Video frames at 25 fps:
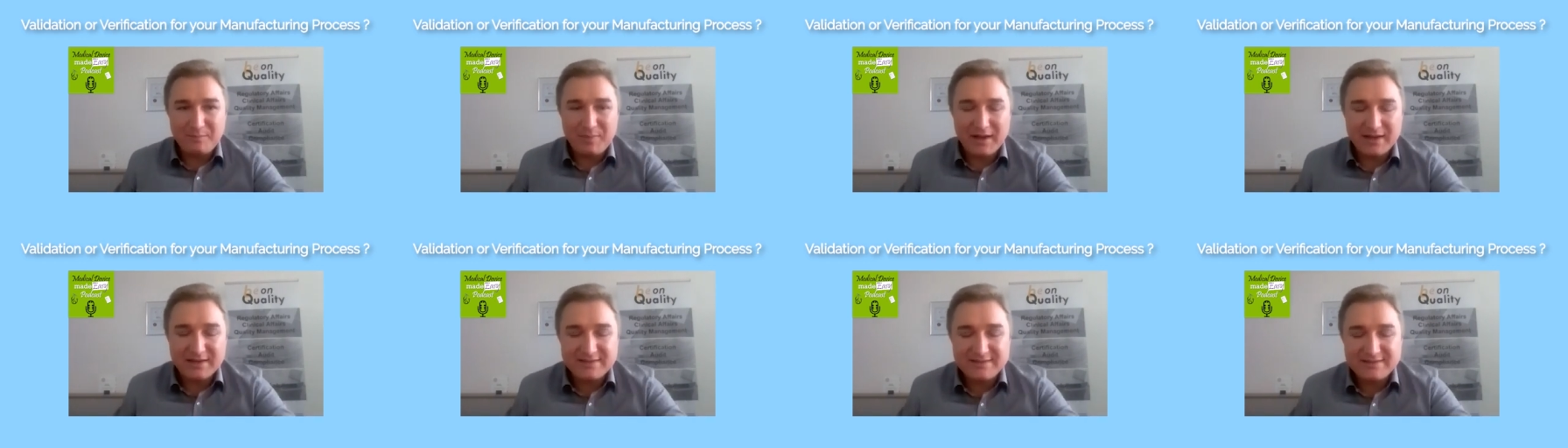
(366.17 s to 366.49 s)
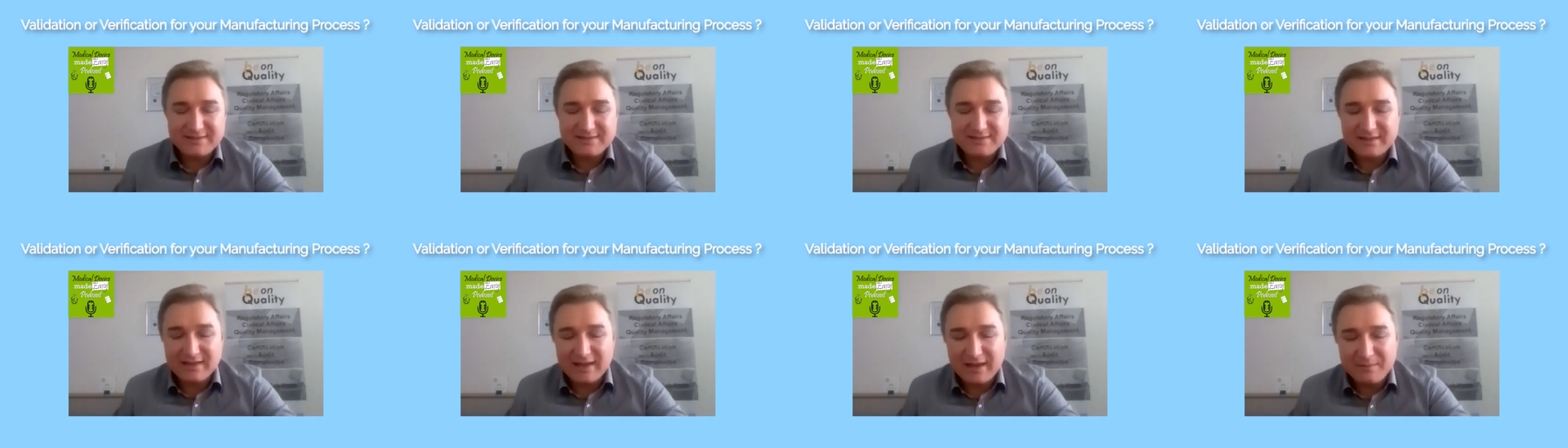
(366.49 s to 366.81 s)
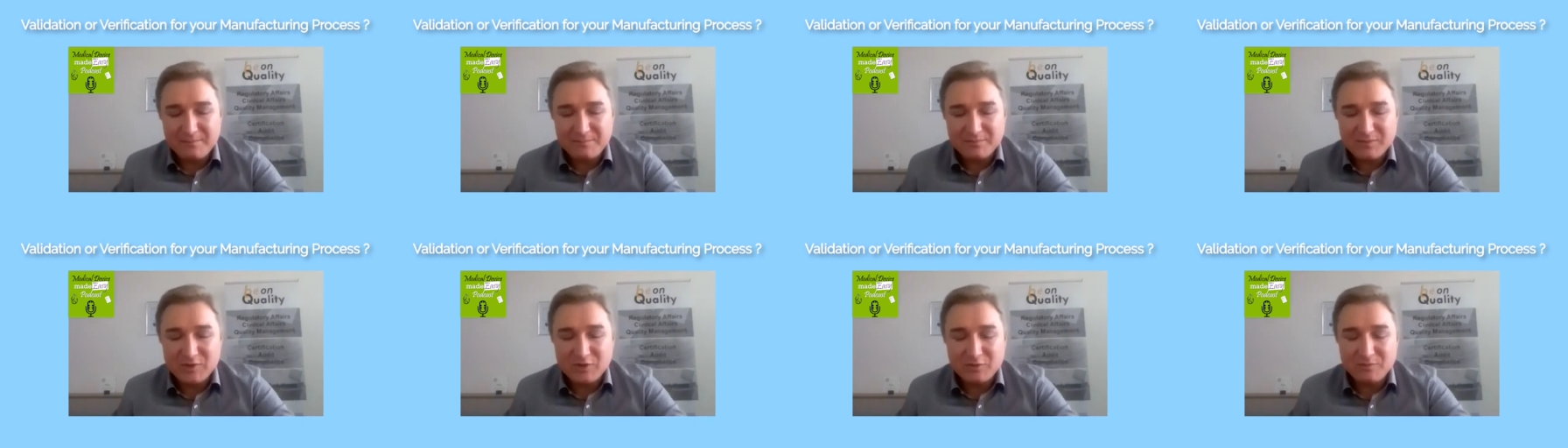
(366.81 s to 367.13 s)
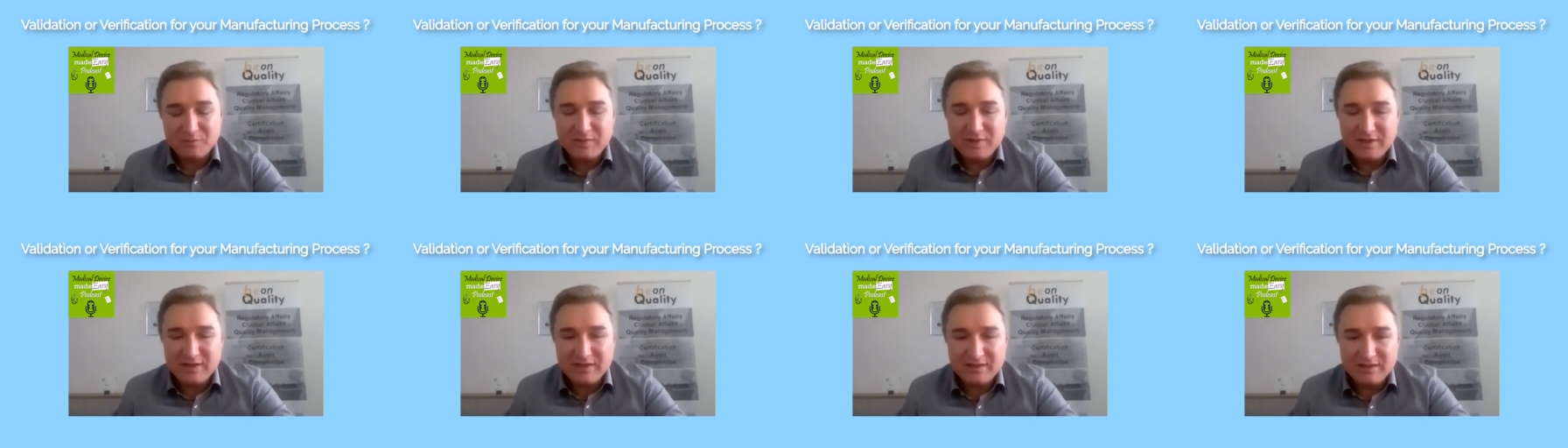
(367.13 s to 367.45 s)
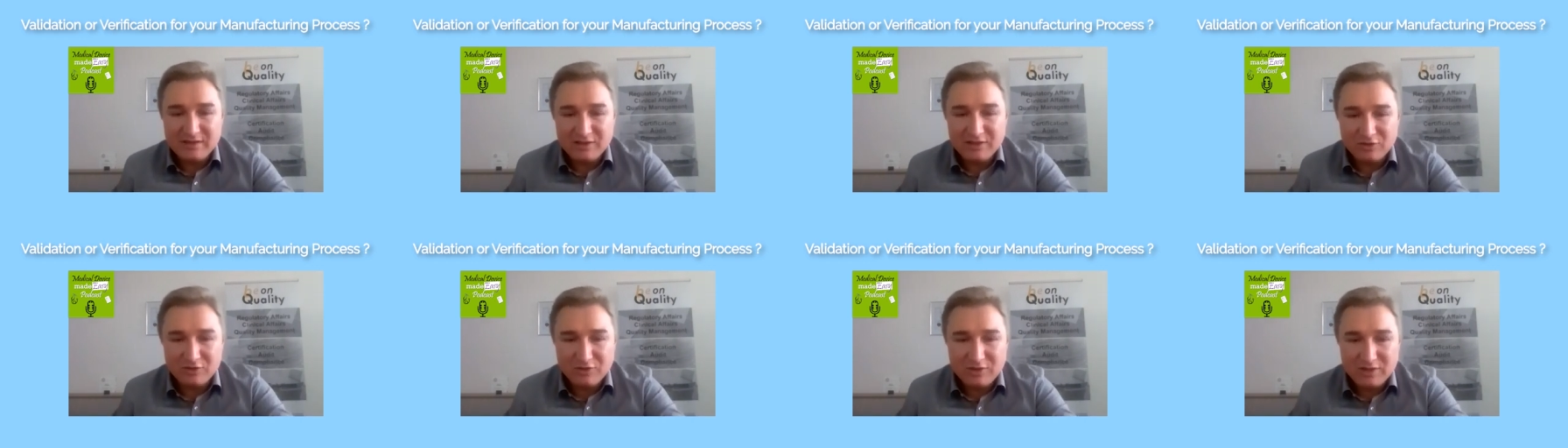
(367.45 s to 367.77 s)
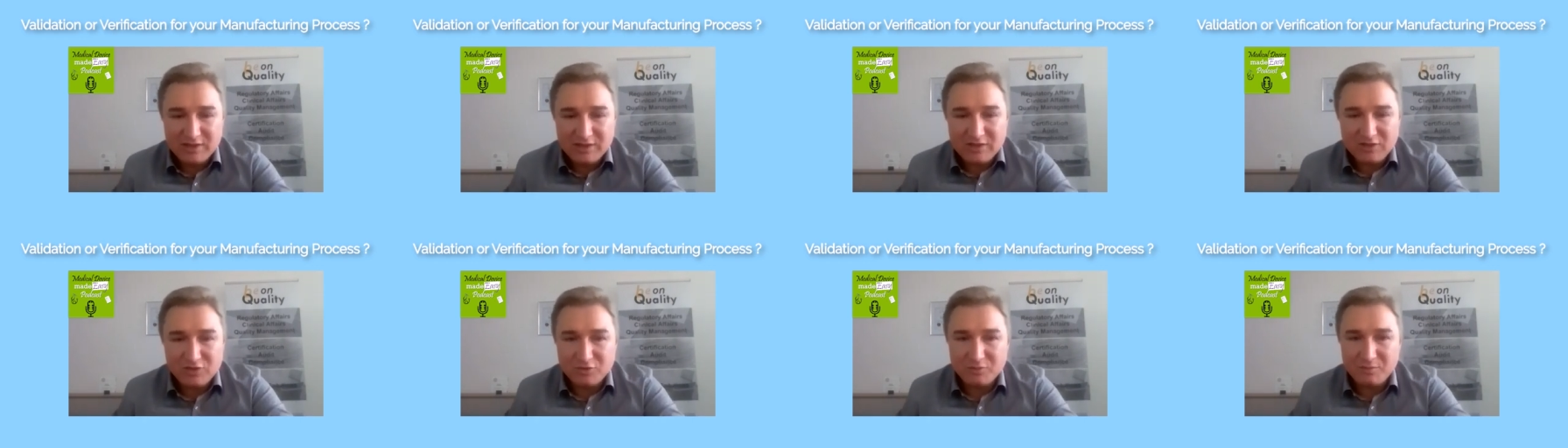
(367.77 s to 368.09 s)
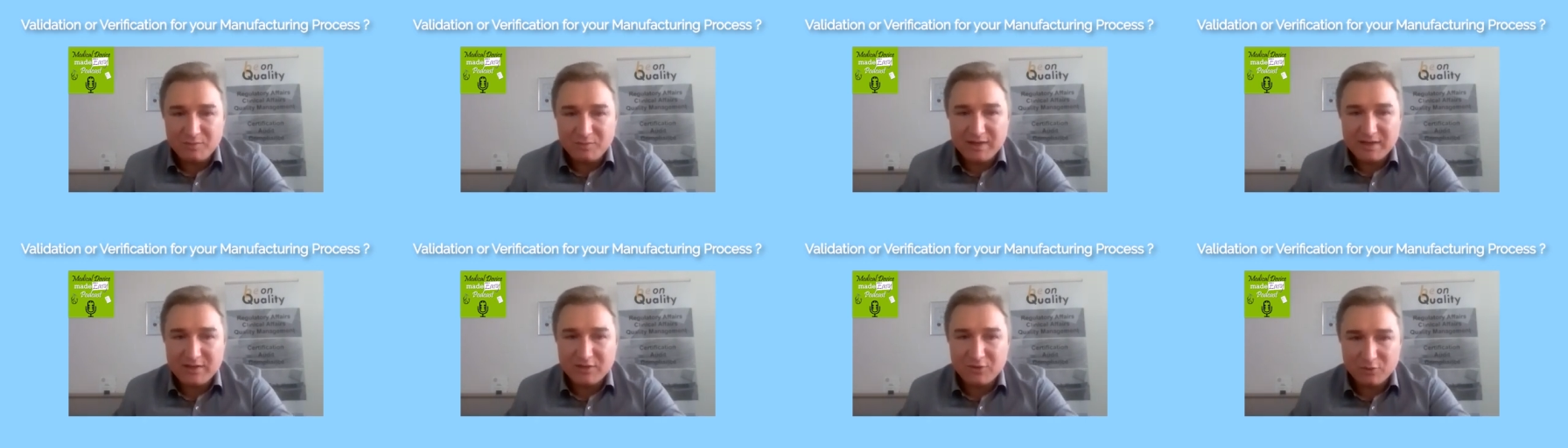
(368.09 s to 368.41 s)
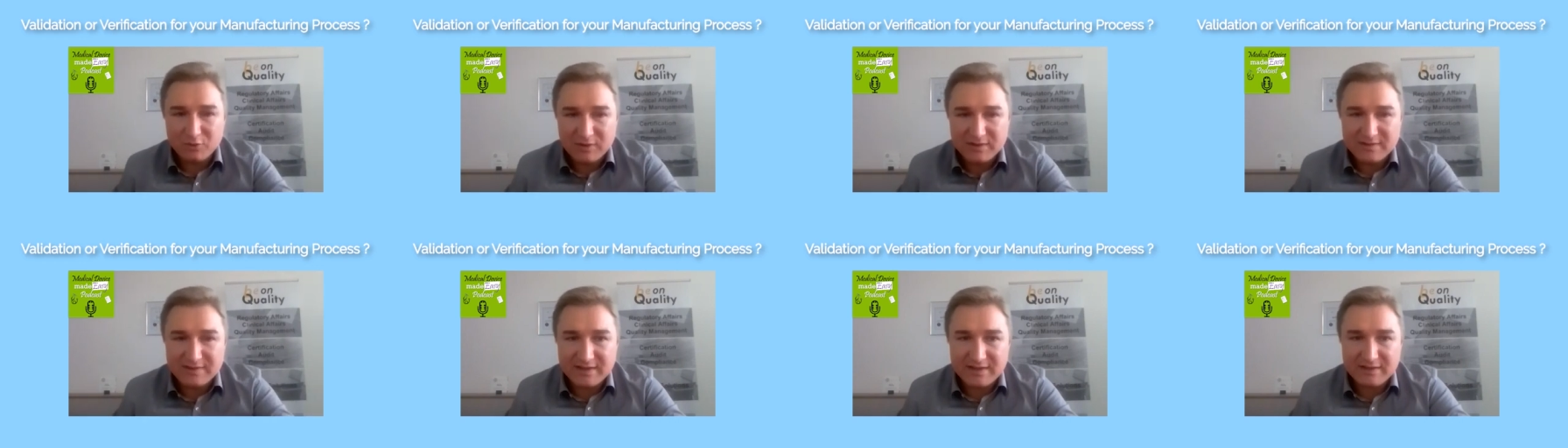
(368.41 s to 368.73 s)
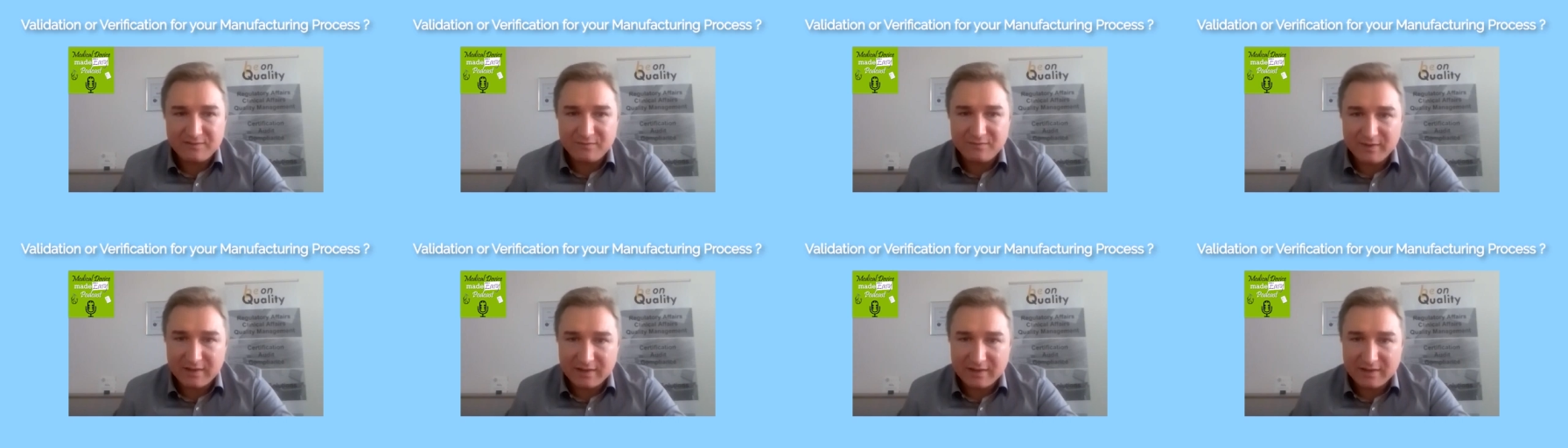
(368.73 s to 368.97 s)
But um, you, meet, you need to make during that,